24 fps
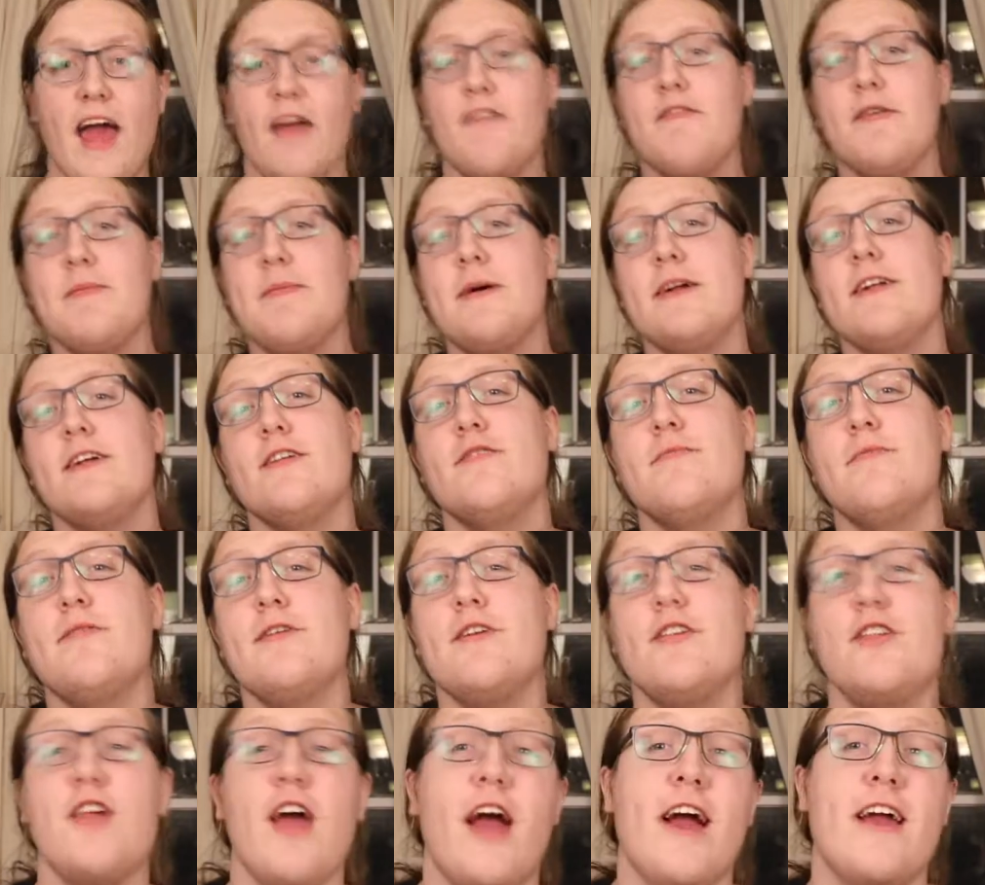everybody, it's your
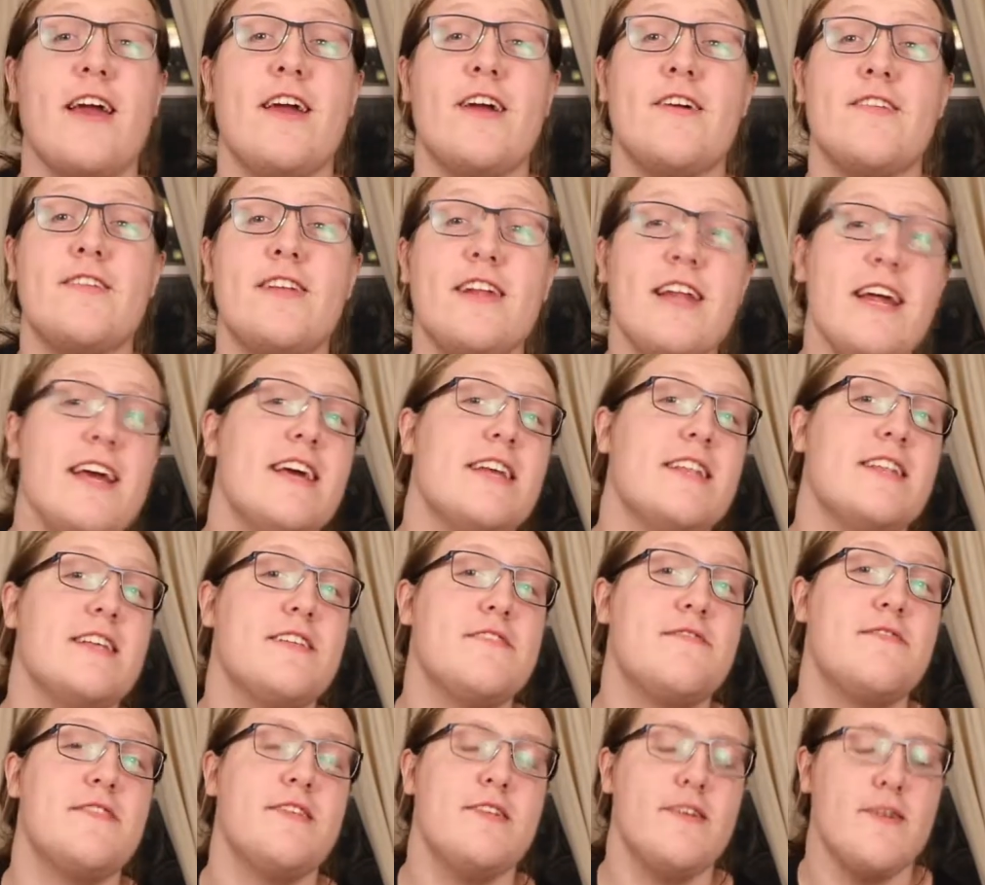boy Jack here. Today in
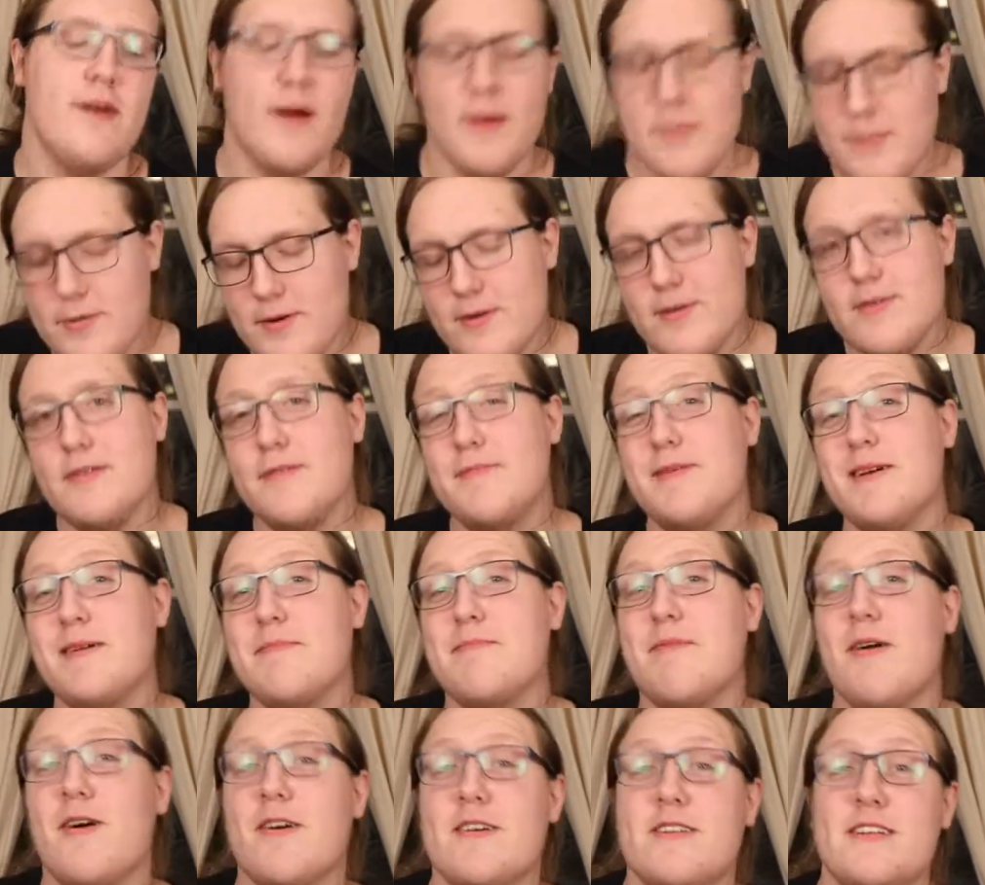this video I'm going to be
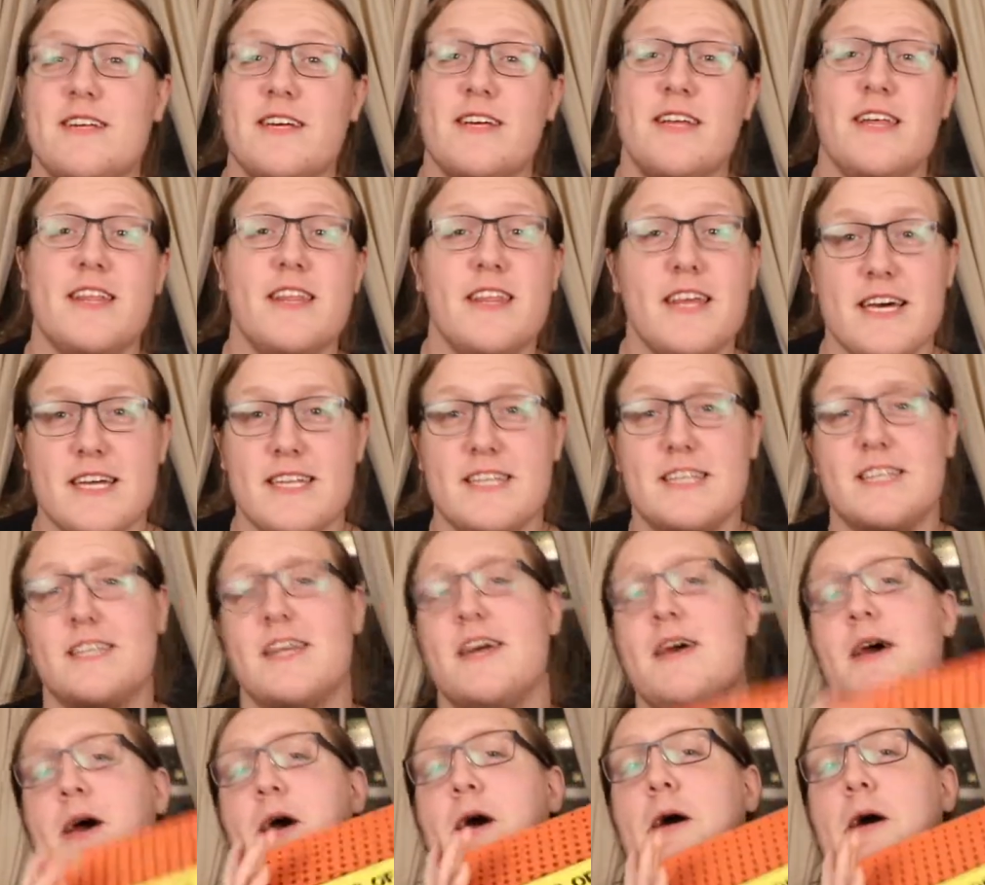unboxing this.